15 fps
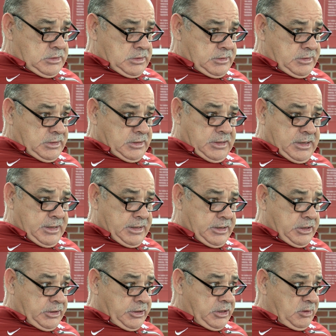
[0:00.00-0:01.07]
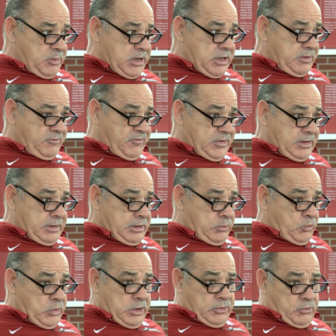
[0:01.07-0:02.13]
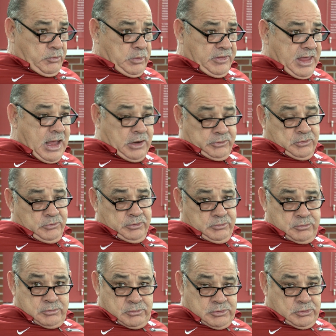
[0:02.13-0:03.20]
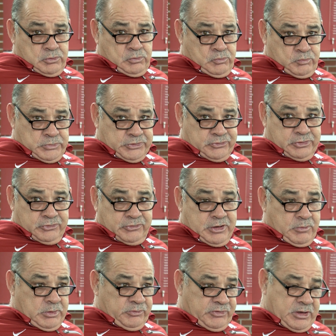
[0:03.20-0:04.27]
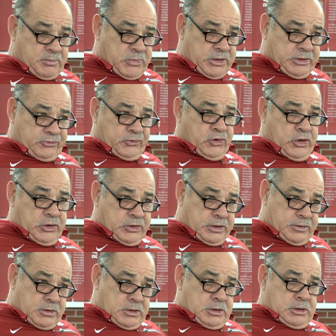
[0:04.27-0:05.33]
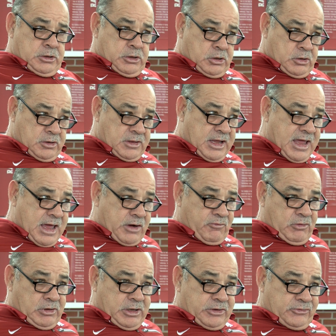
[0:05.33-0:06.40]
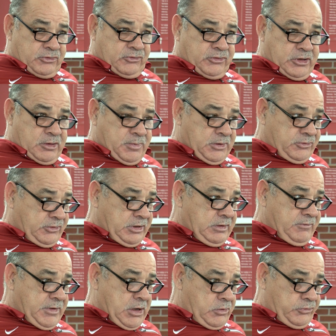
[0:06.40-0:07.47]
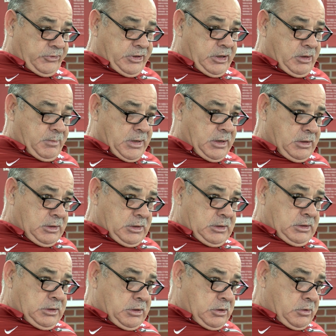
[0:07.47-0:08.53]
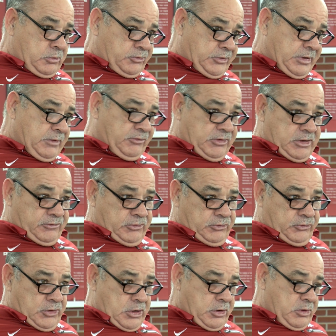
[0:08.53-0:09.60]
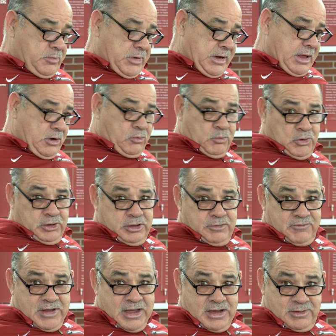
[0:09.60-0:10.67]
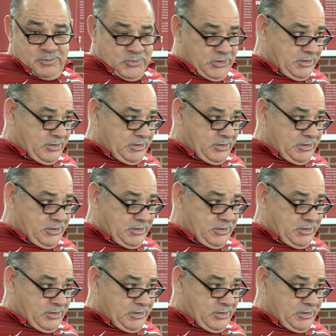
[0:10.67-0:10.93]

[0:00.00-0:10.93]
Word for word: I think Kenny could come in and fit in with or without. Don't you know? Don't misunderstand what I'm saying. But it's good that you know they had a relationship, and Steve coached him. I, you know, Steve says he's younger, but I don't believe that.